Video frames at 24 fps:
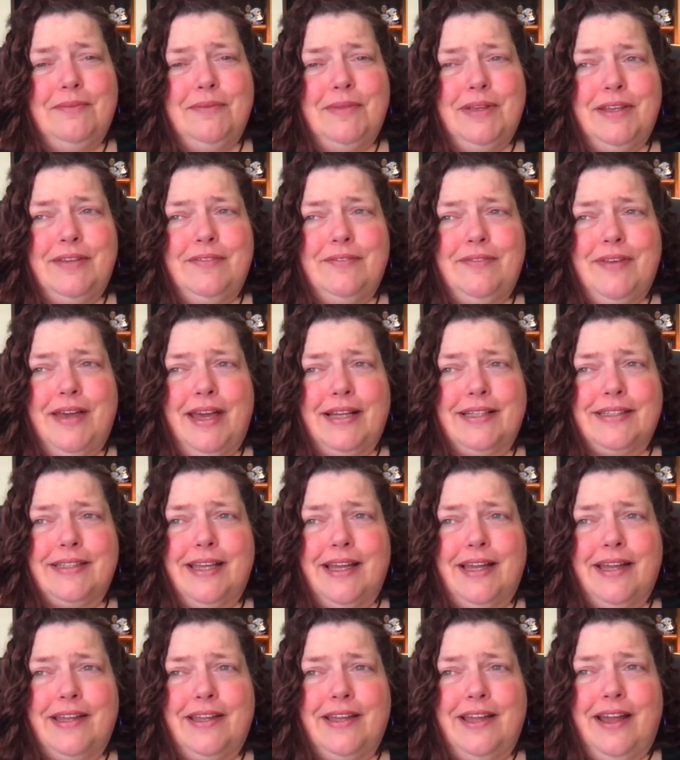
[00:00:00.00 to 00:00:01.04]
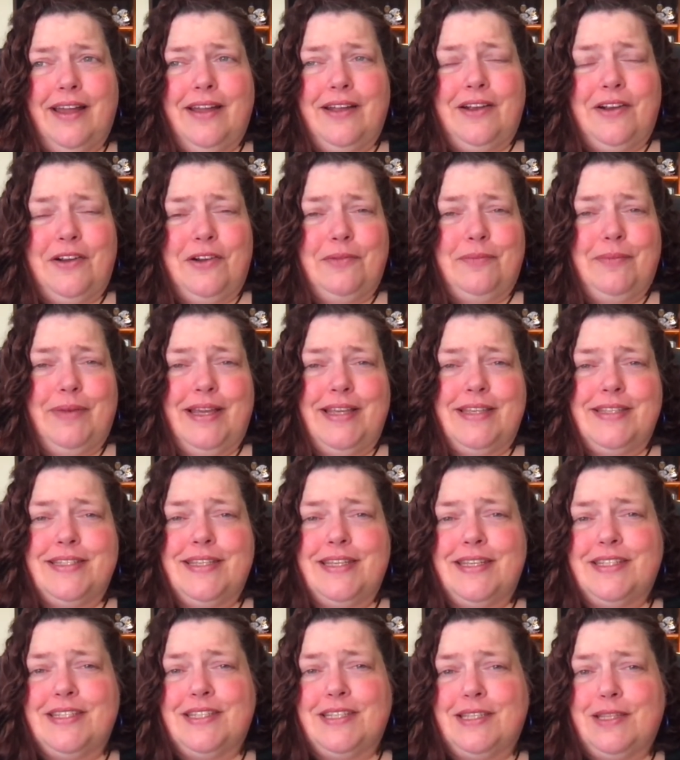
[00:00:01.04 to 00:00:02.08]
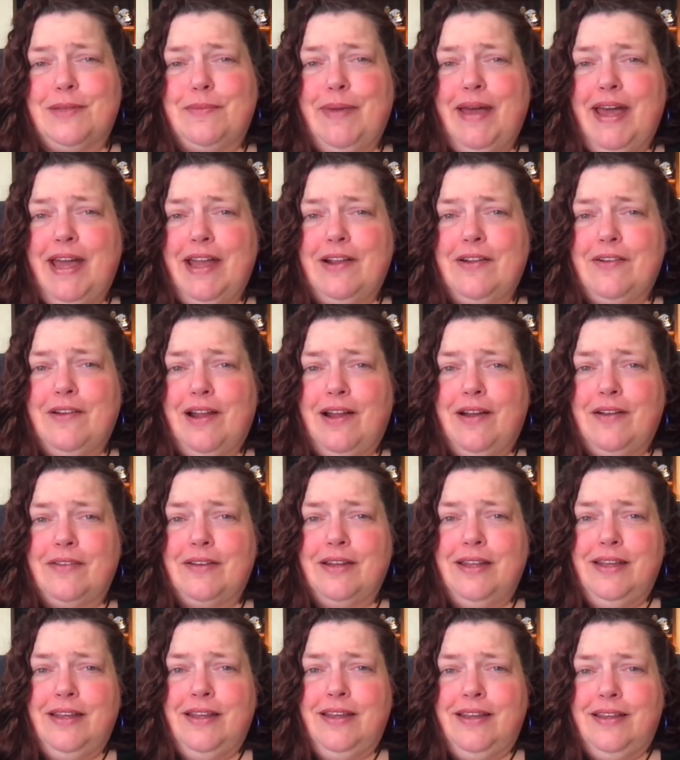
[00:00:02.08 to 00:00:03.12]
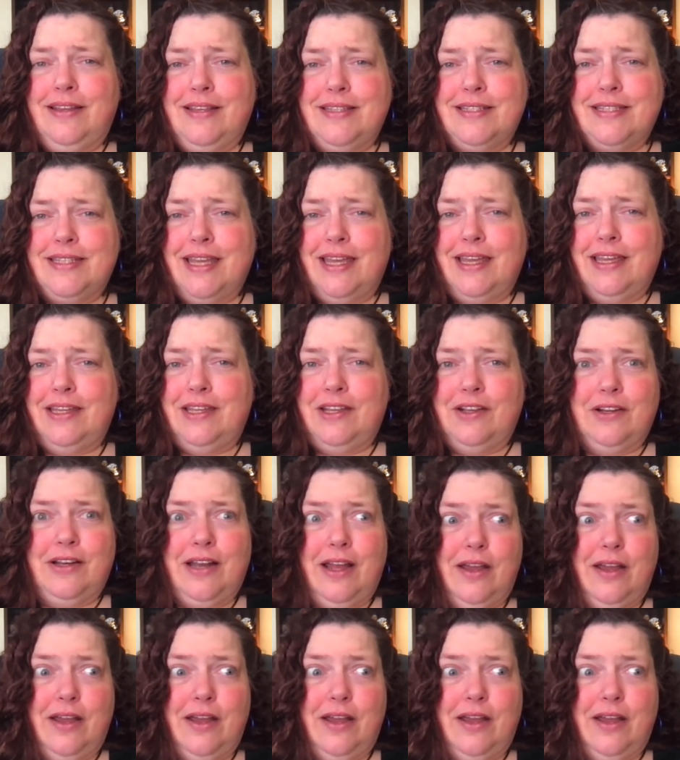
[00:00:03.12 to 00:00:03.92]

In fact, I heard my sis in the background saying,